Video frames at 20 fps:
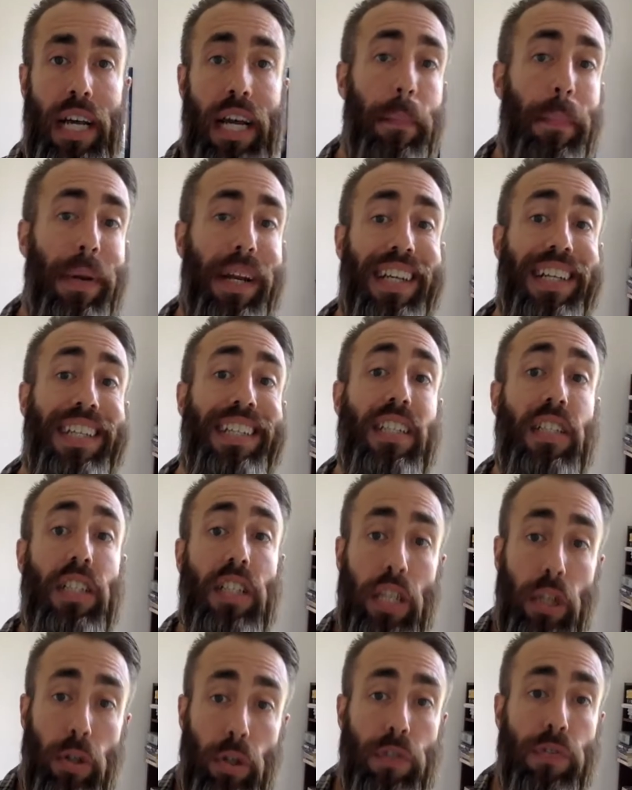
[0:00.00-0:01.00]
But it is a
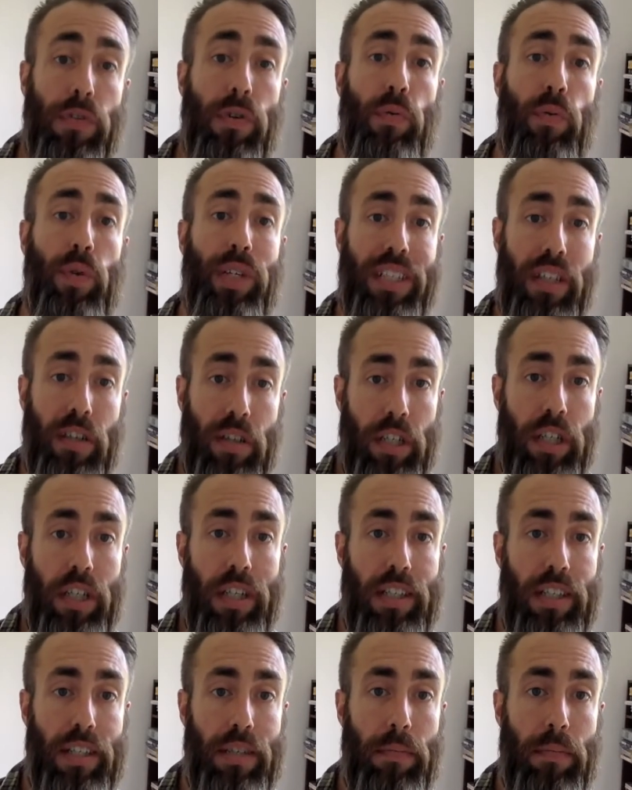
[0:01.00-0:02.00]
useful
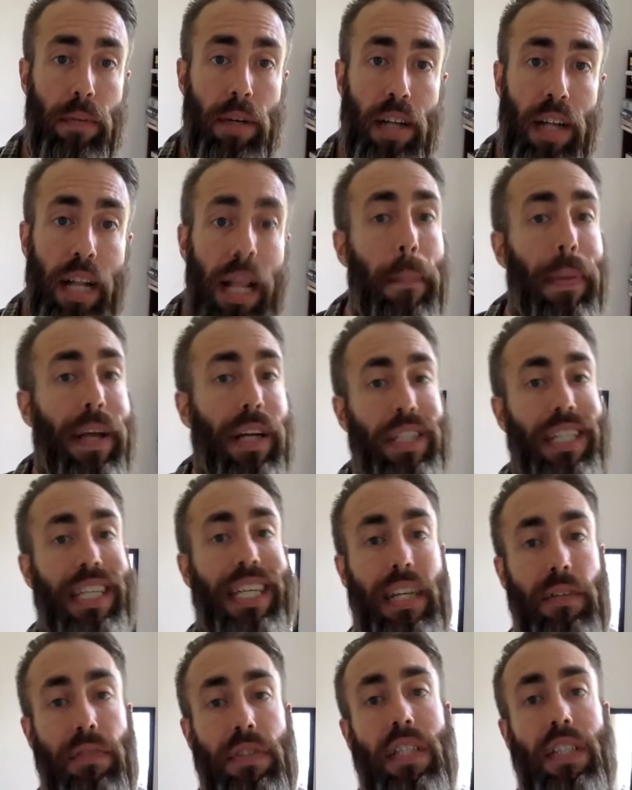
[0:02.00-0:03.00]
reductionism because it
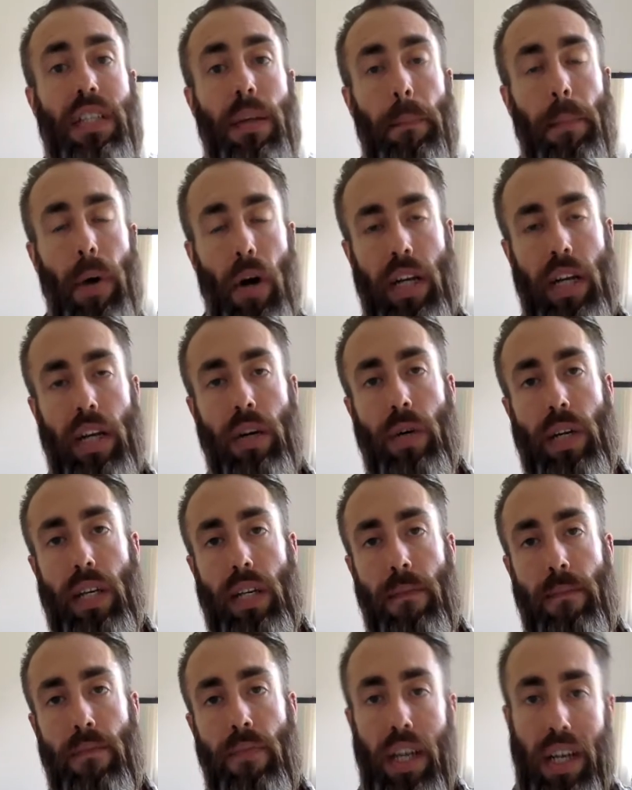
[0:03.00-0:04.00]
gives us a binary.
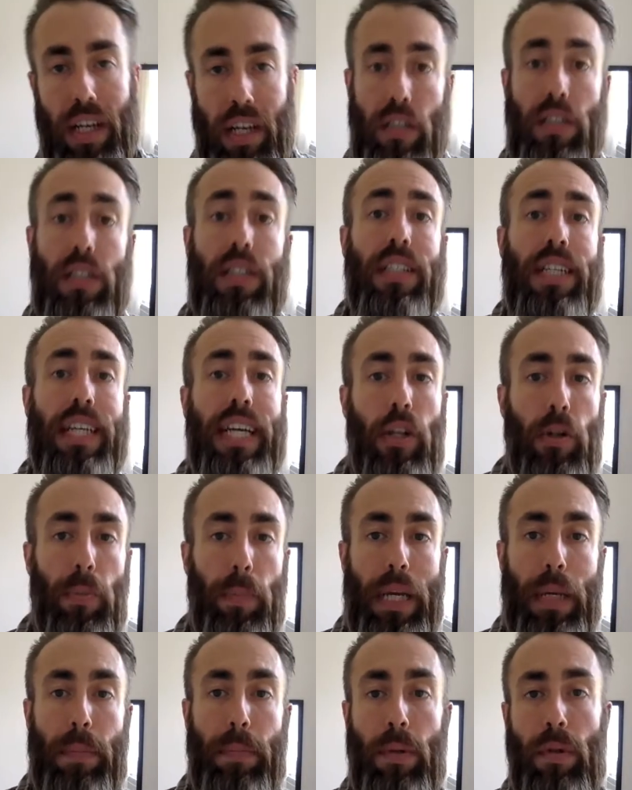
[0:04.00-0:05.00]
Guns kill
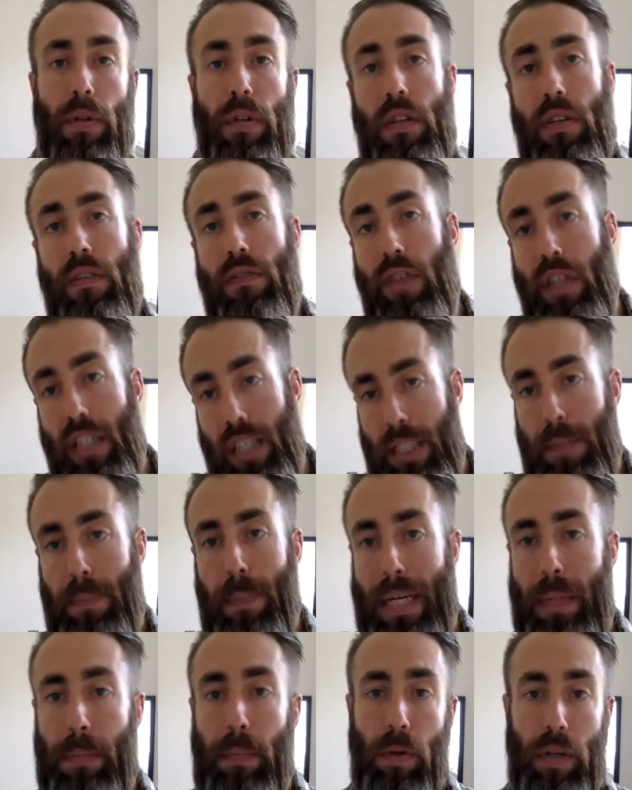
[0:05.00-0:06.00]
people versus
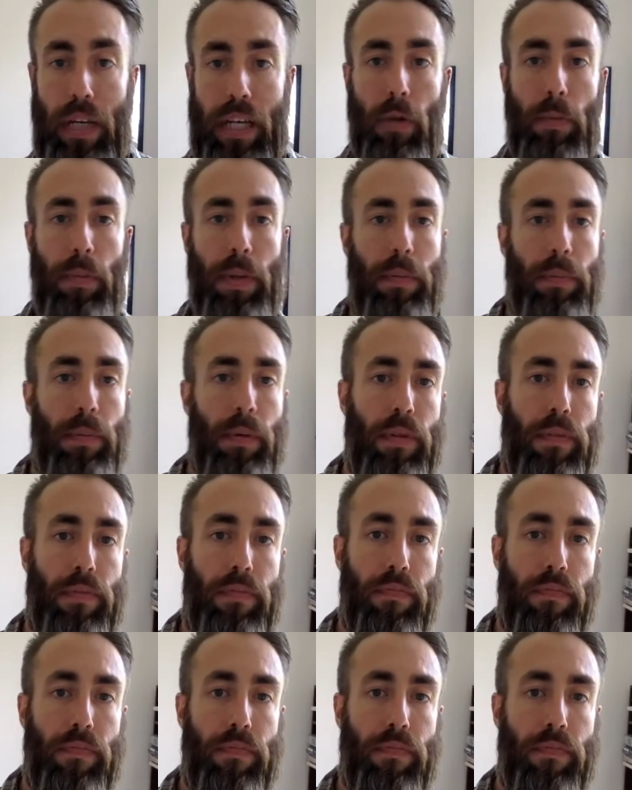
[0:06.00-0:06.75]
people kill people.